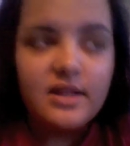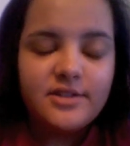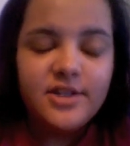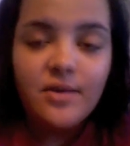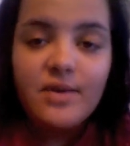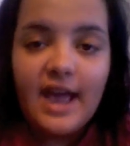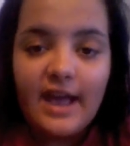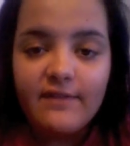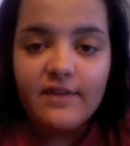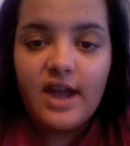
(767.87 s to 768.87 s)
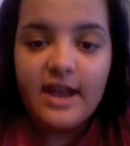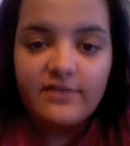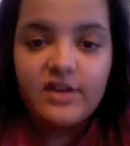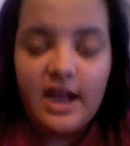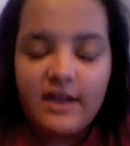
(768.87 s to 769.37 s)
Don't ever,
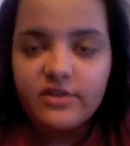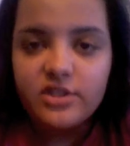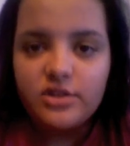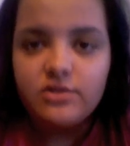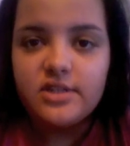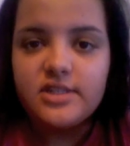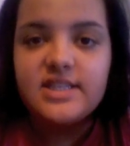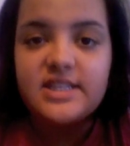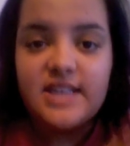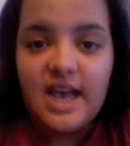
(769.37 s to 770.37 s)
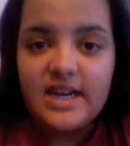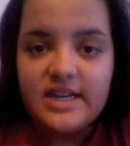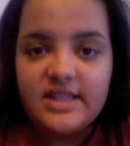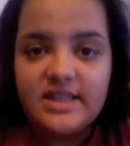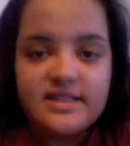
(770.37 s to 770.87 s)
ever, ever do this, because I
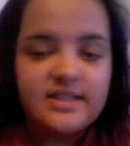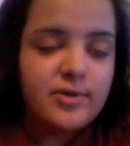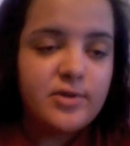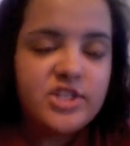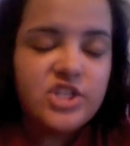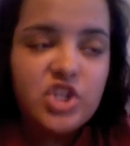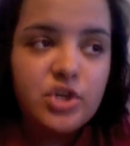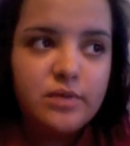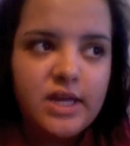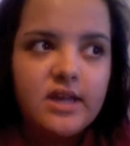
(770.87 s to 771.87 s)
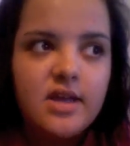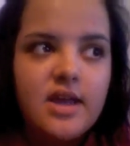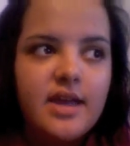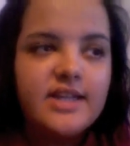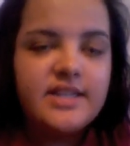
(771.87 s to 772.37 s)
did this and it was stupid.
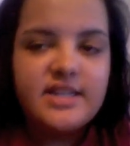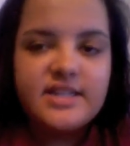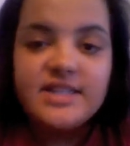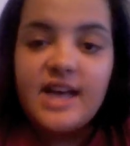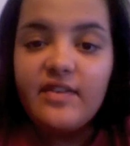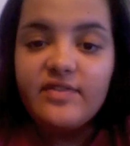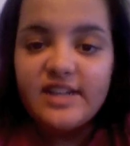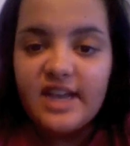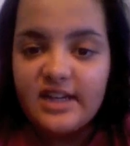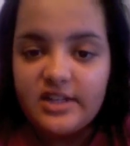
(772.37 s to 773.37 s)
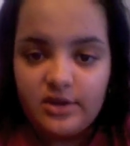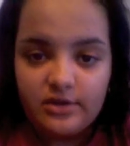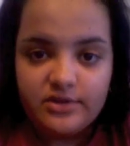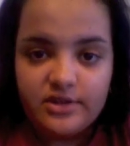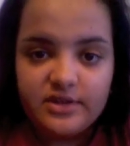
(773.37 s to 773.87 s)
It's to
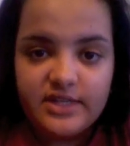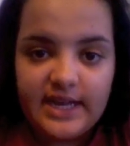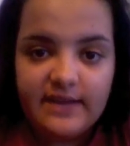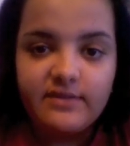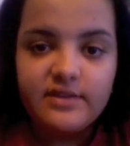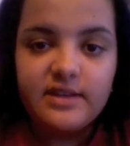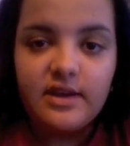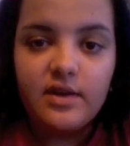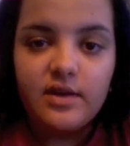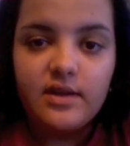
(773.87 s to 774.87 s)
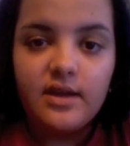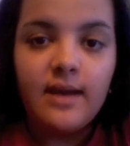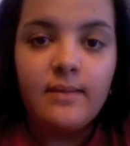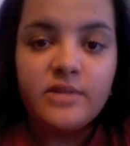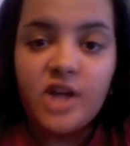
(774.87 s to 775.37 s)
self-diagnose yourself. So,
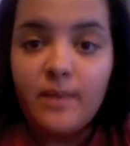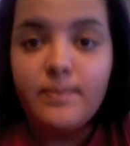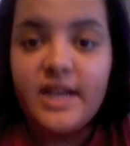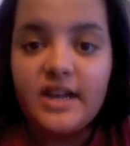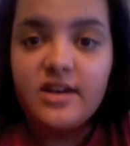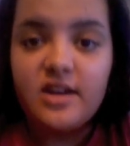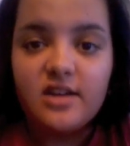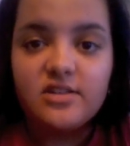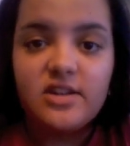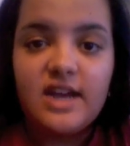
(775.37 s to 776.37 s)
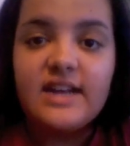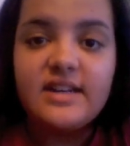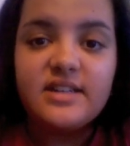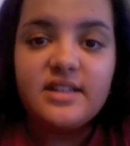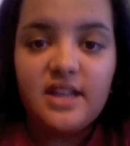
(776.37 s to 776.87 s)
not being a doctor,
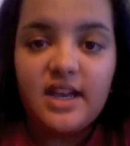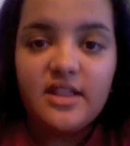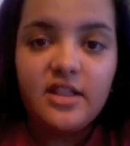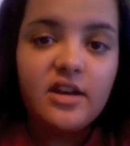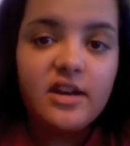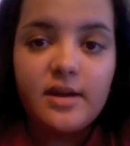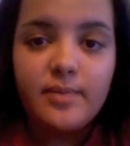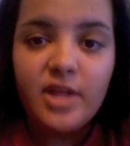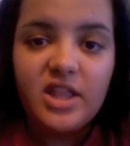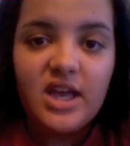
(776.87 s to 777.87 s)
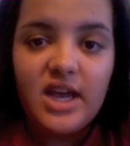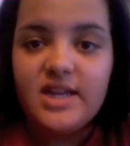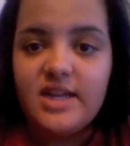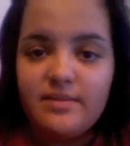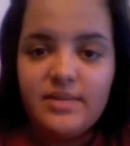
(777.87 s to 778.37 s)
and to, like, look it up online
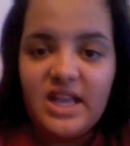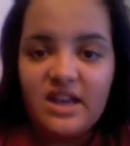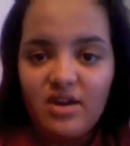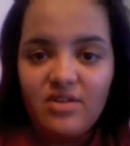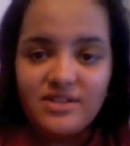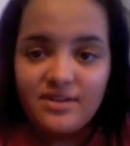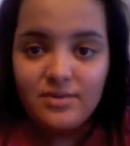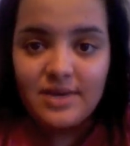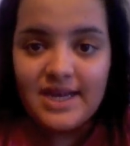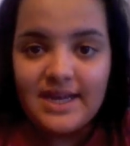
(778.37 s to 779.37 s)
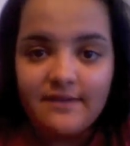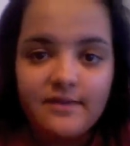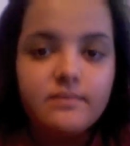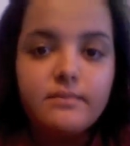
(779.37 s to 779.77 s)
and be like, oh, this is what I have.